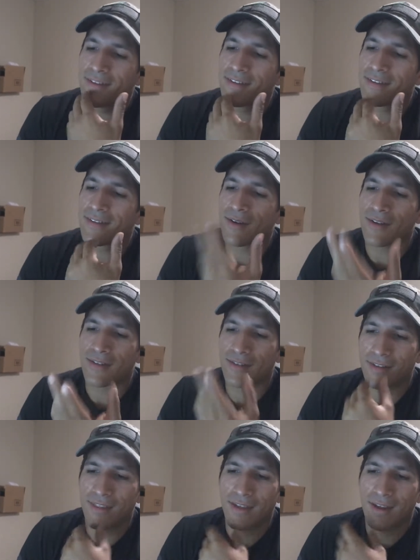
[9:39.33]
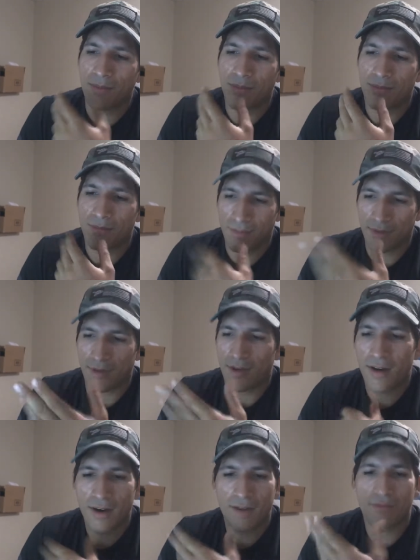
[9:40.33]
So I took that
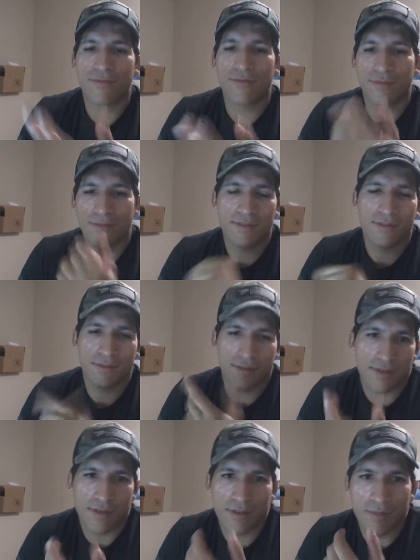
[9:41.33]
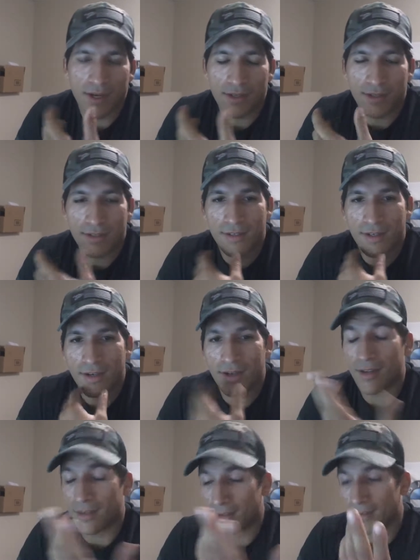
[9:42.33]
off, turned my ignition
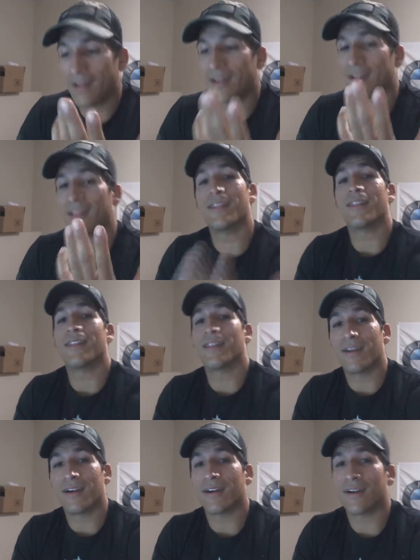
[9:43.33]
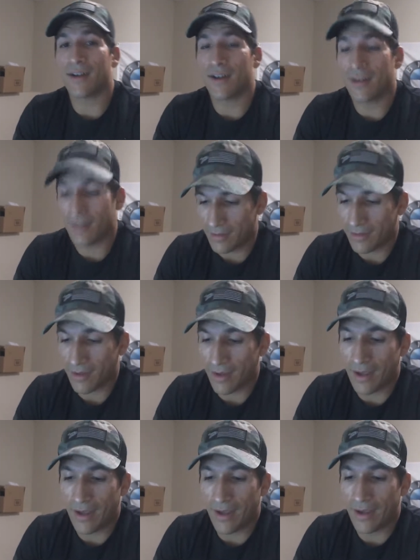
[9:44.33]
on, and there I
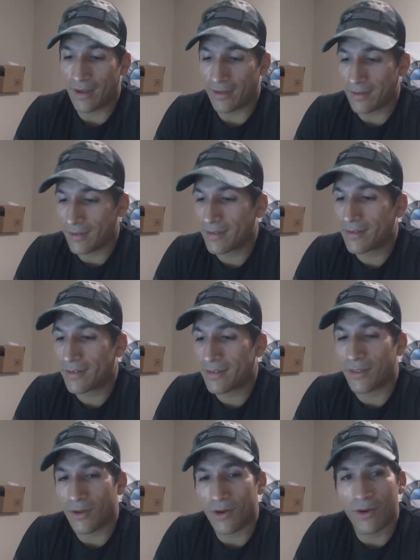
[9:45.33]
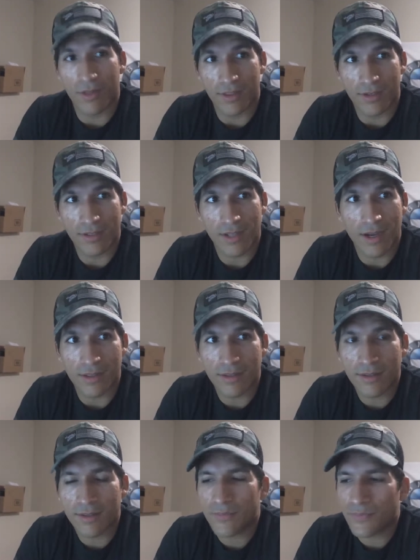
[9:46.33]
had all these
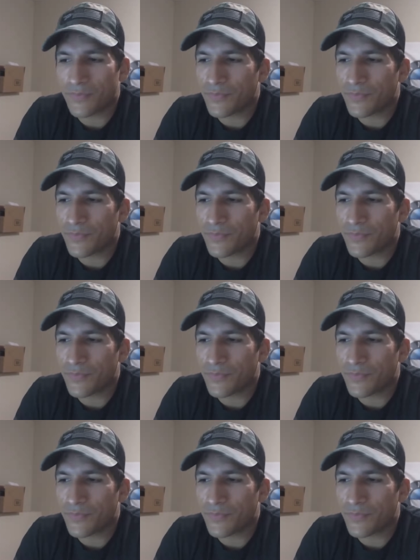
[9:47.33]
lights.